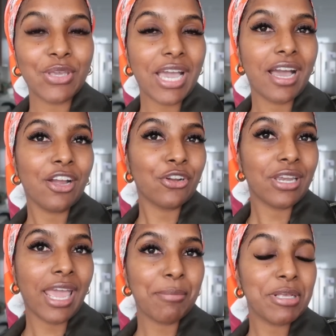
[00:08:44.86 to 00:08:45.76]
yeah, her
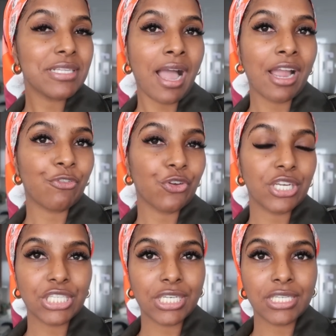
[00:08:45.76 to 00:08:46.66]
name is
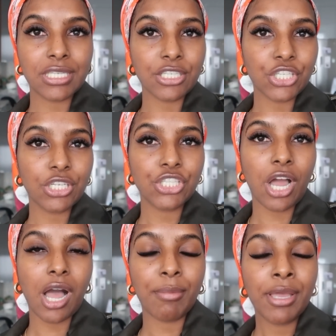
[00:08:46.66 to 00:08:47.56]
Ivory. She did such a good
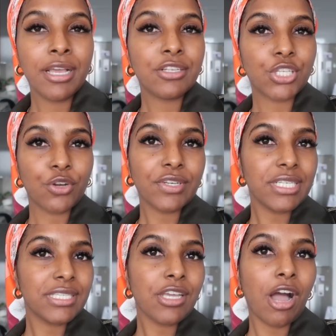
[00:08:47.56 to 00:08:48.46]
job. Service
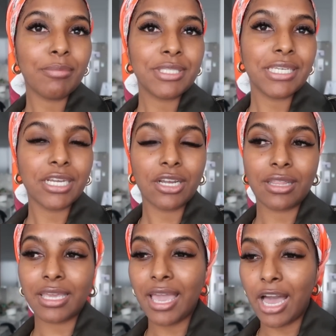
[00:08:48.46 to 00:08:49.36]
is top tier.
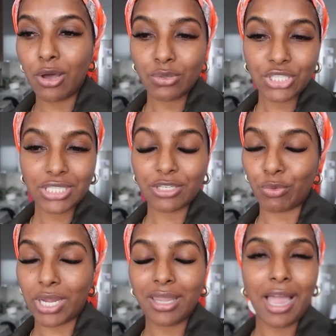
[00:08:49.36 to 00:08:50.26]
The couch is a
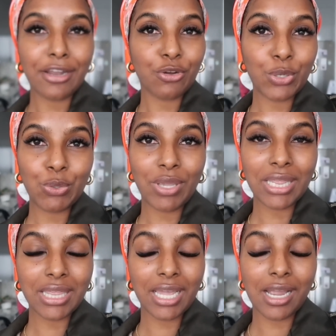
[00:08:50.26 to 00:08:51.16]
recliner when you
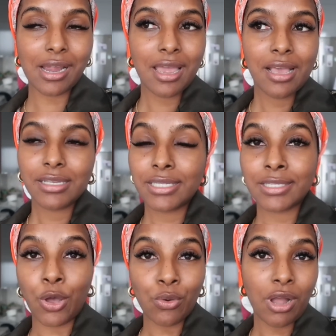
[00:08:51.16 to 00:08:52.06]
get there.
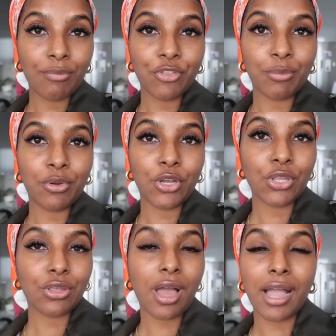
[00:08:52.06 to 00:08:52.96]
So
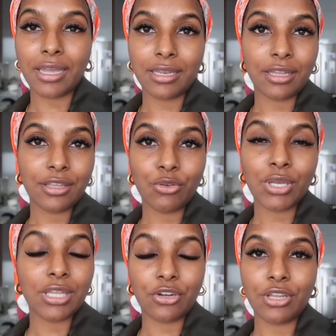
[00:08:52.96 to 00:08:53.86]
comfortable. I could, you
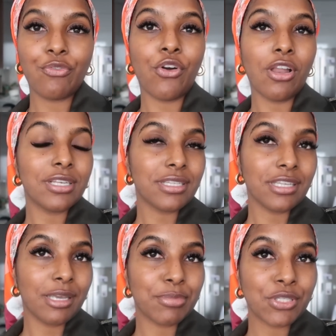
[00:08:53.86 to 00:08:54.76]
could literally fall
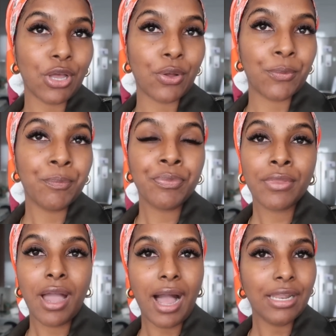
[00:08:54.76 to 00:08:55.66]
asleep. So
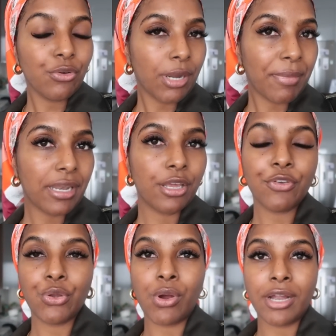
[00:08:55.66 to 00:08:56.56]
highly recommend if
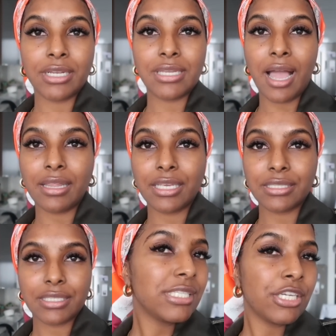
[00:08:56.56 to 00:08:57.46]
you are in Dallas.
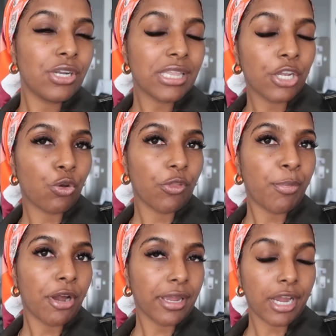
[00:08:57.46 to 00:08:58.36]
She's near like the North
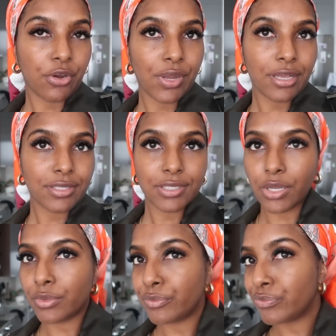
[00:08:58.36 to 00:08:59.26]
Park area, so